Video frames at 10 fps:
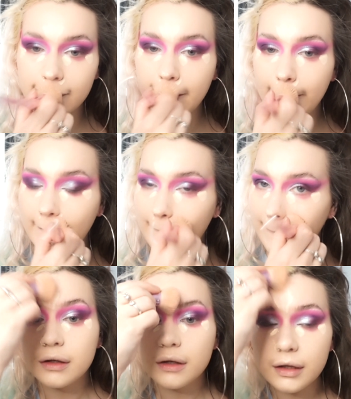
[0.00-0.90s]
it.
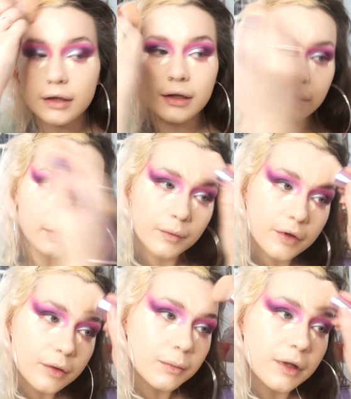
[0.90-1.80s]
And then I'm
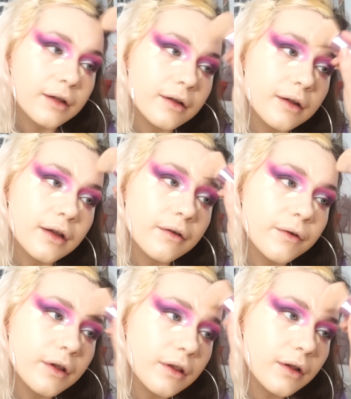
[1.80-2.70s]
just blending
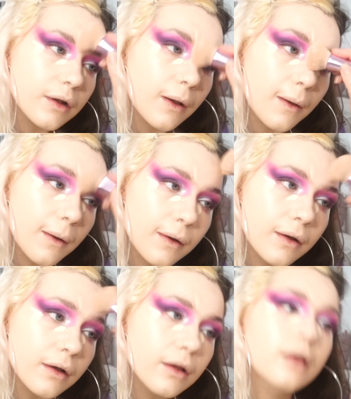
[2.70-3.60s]
everything
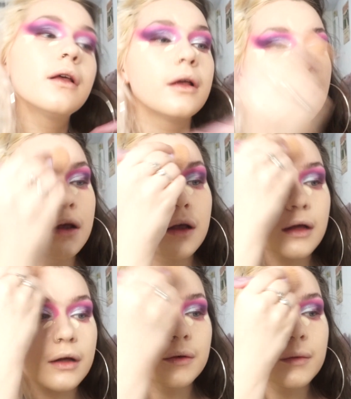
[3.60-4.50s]

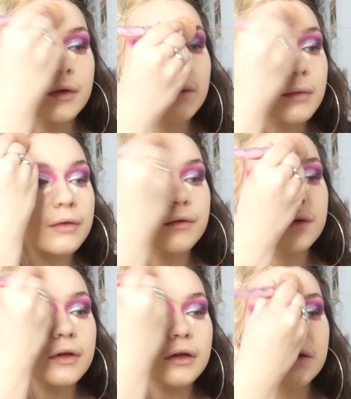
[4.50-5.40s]
out with my
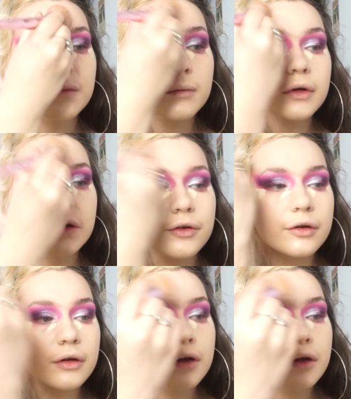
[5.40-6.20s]
foundation brush.